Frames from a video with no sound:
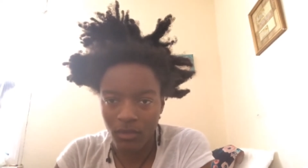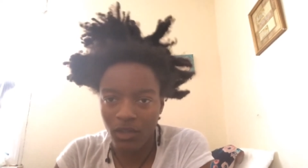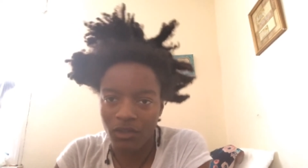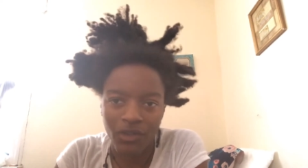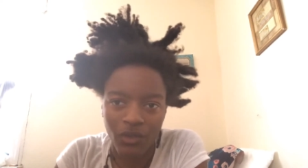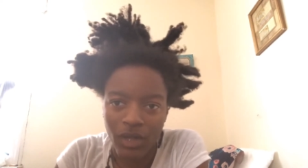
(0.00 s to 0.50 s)
You
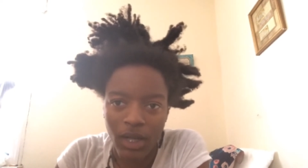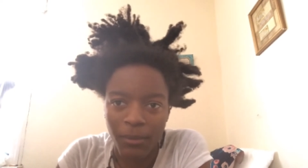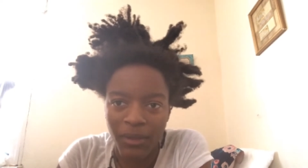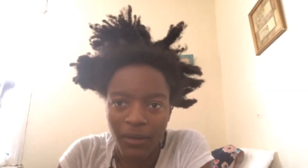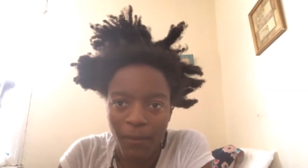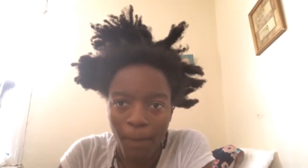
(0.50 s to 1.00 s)
feel what I
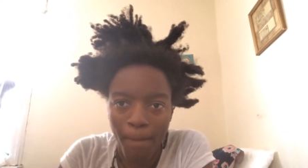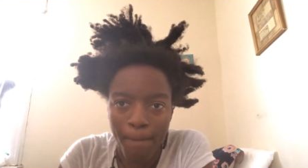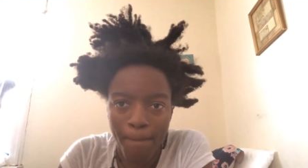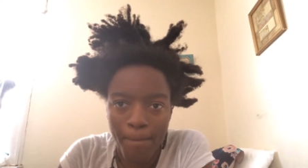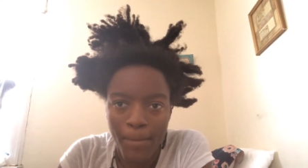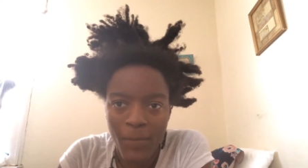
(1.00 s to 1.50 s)
mean?
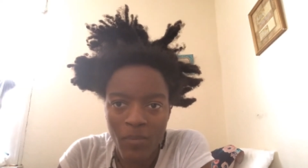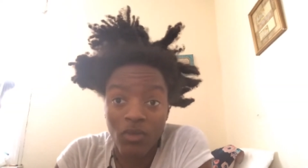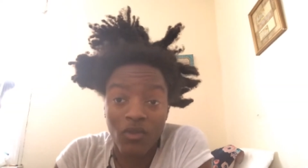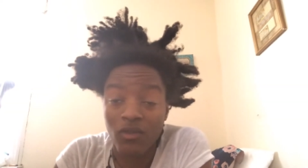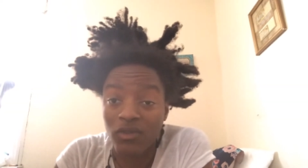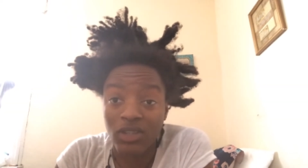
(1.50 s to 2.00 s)

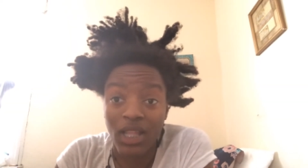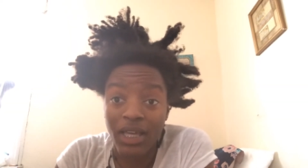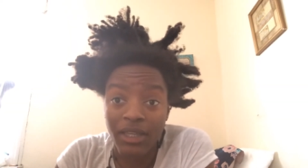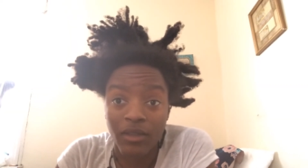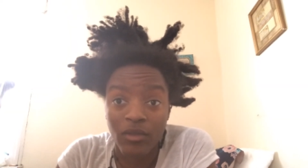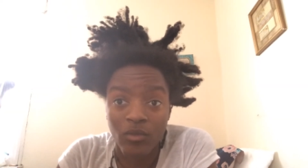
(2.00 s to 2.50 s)

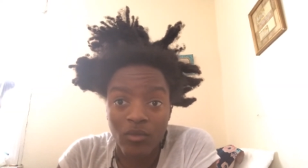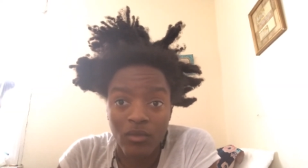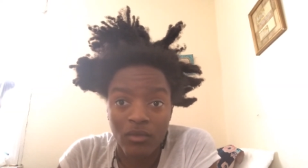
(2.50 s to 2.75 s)
Flying.